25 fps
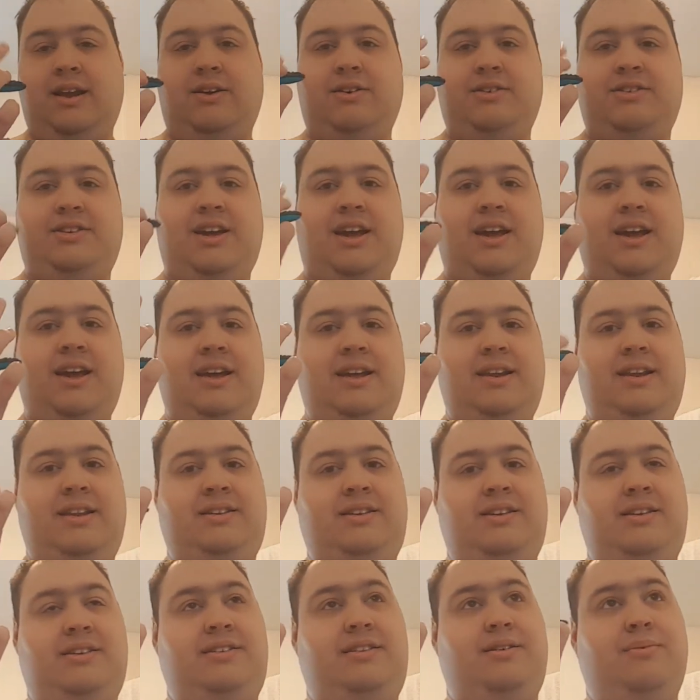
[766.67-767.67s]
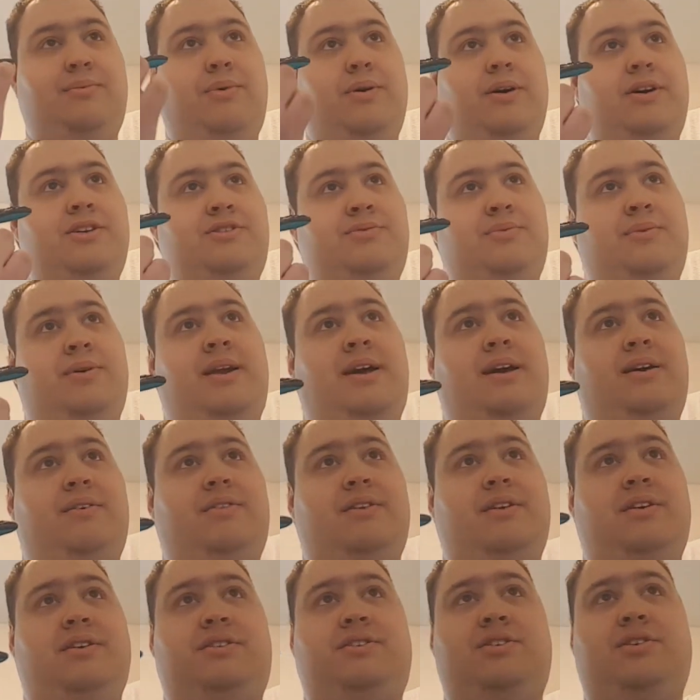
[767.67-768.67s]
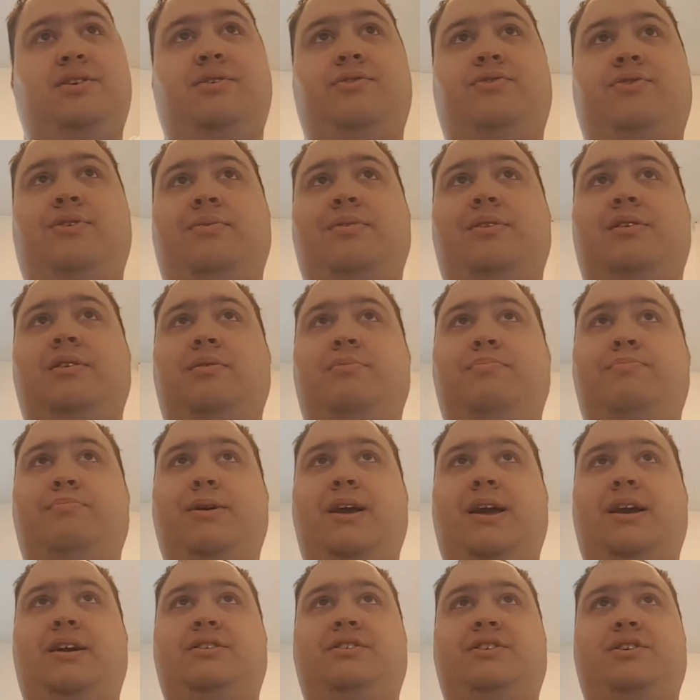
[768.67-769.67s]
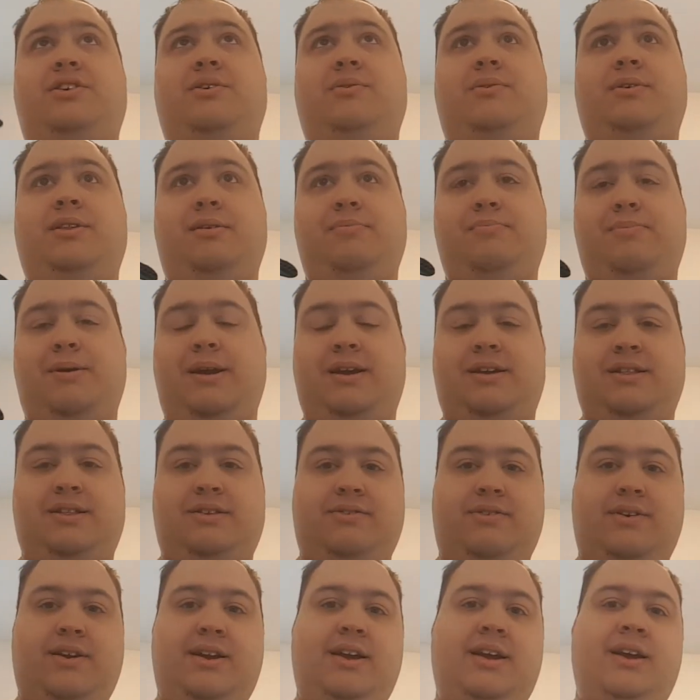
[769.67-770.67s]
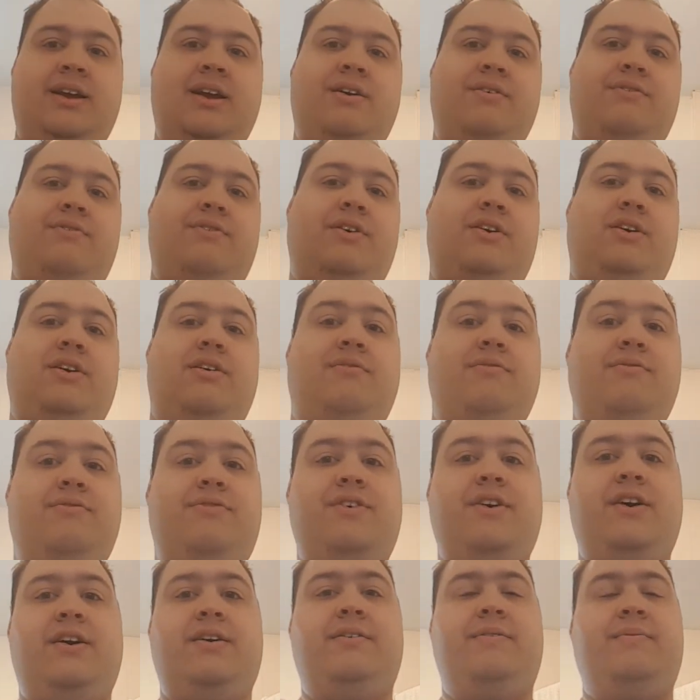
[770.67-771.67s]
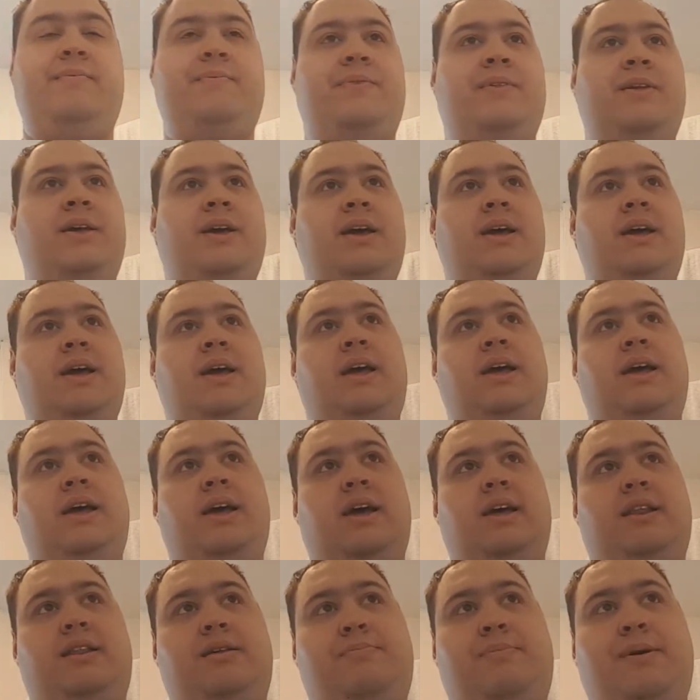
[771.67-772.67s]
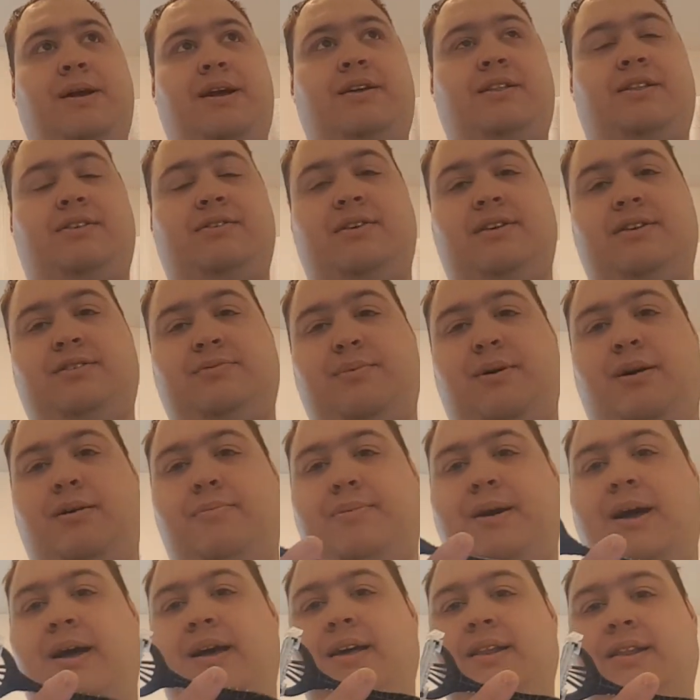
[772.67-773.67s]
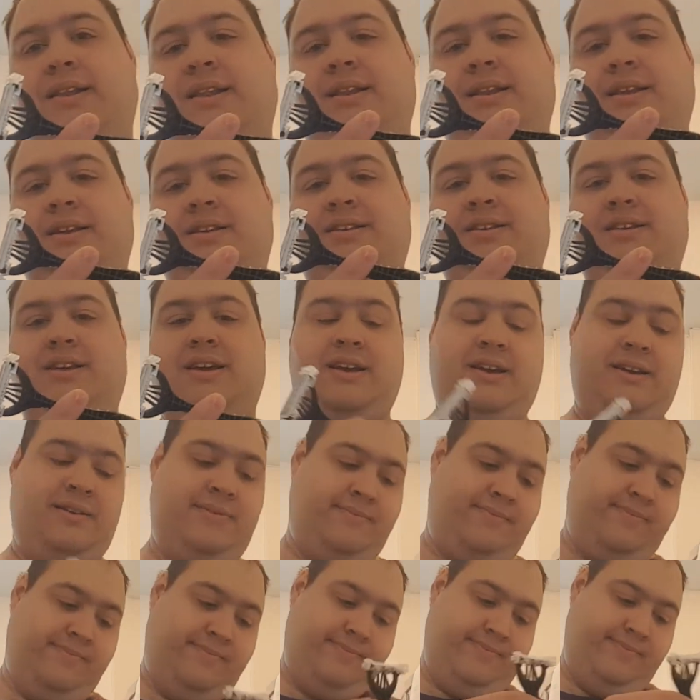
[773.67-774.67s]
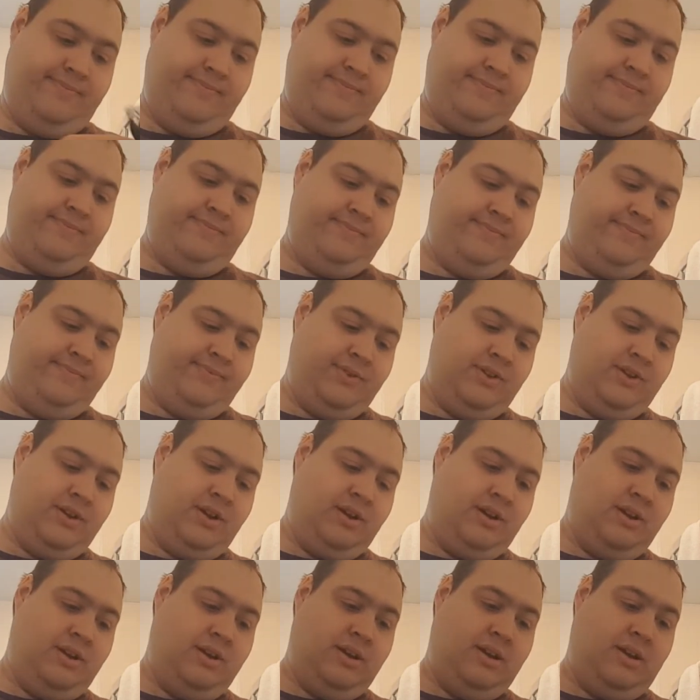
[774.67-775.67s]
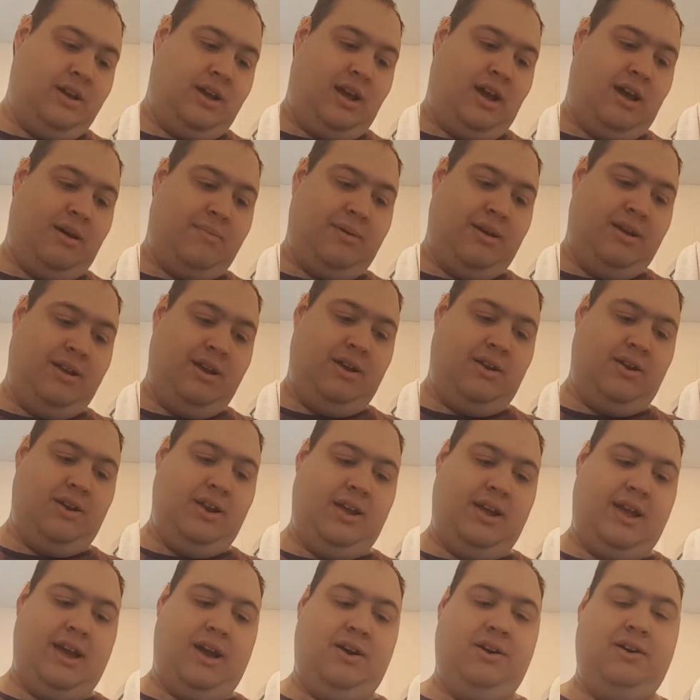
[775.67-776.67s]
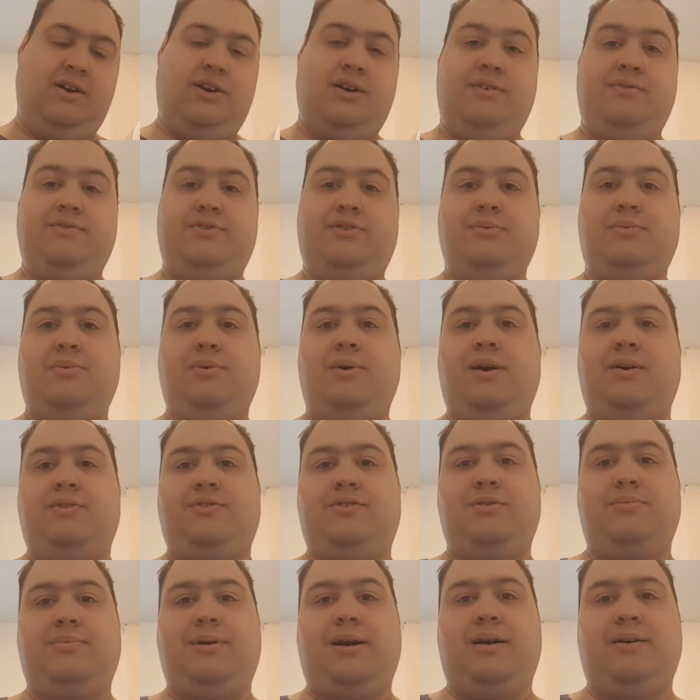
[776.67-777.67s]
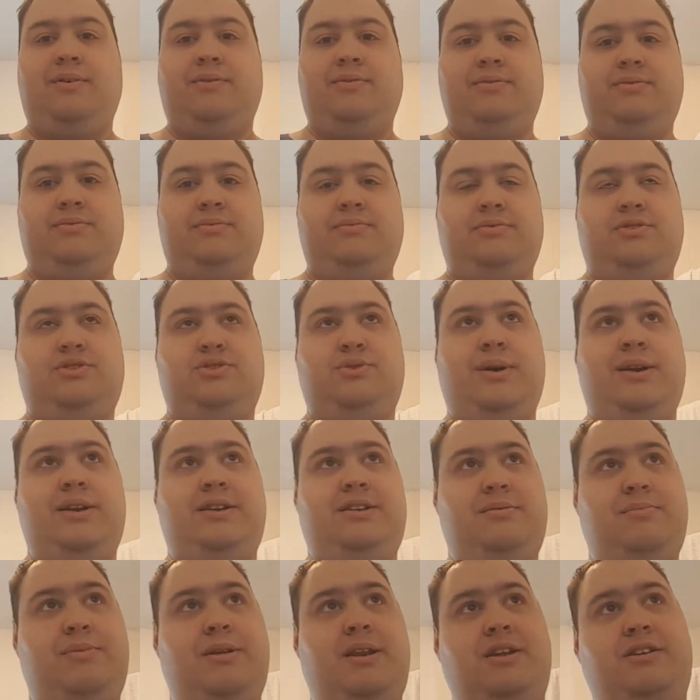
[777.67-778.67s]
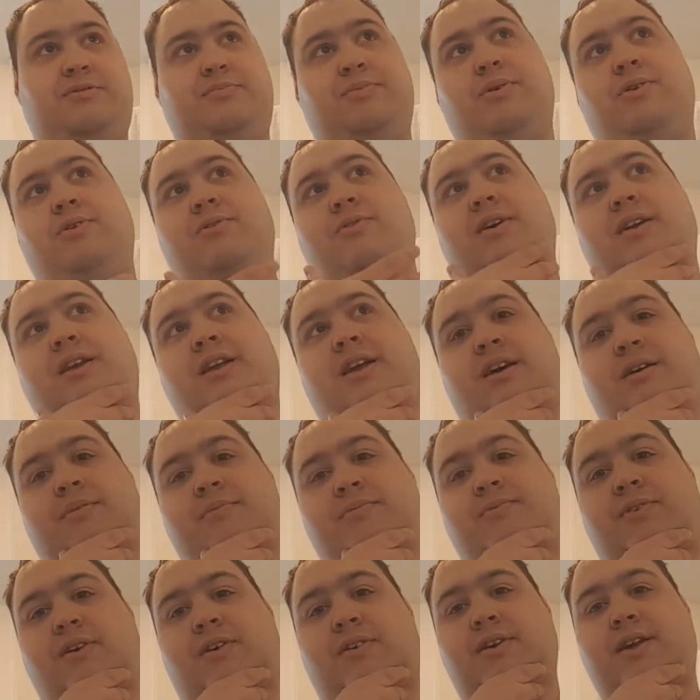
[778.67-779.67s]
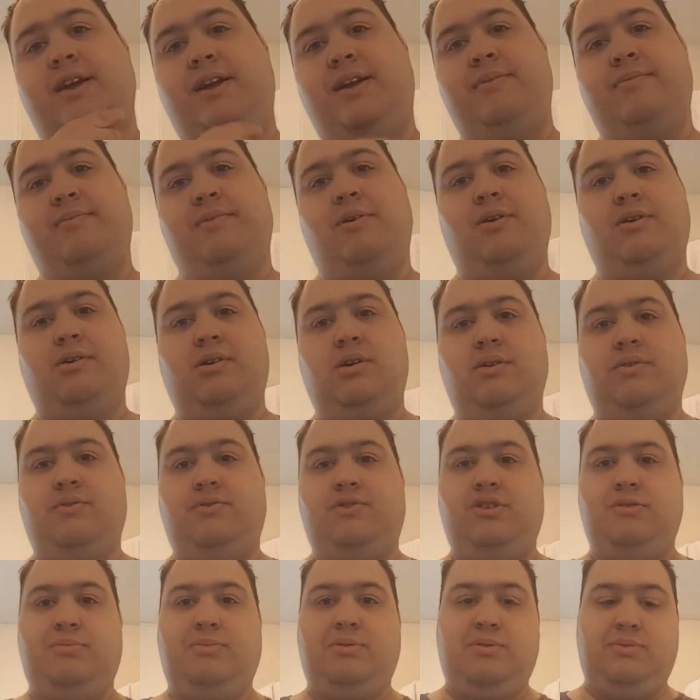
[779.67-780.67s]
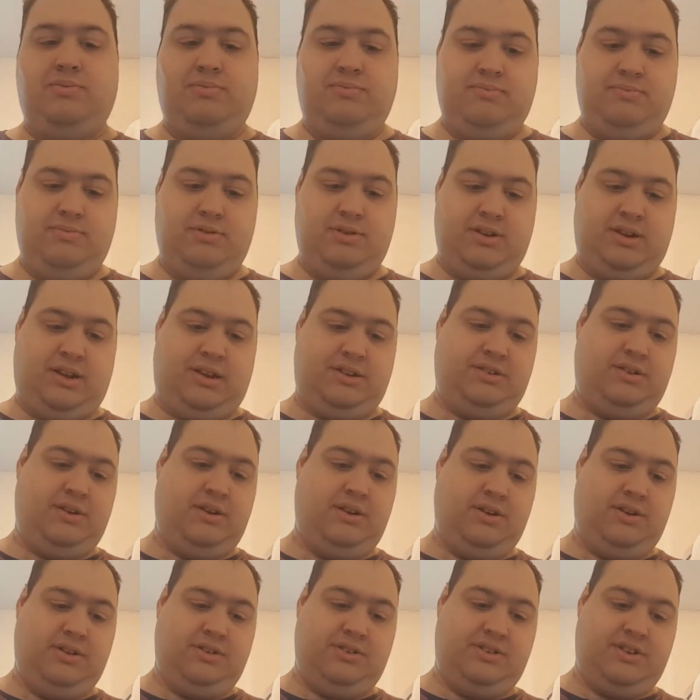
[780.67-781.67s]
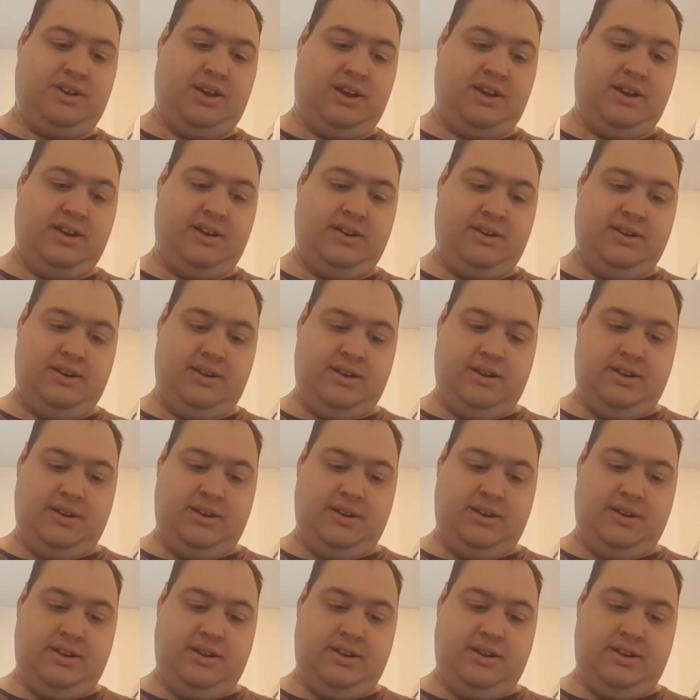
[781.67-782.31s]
I say it, this is the worst one out of the two from the Bic 2 and the Bic 3 for comfort. The Bic 3 is well better than this thing. I mean, you only get uncomfortable after about 20 minutes, but already I'm very uncomfortable. That's not a good sign.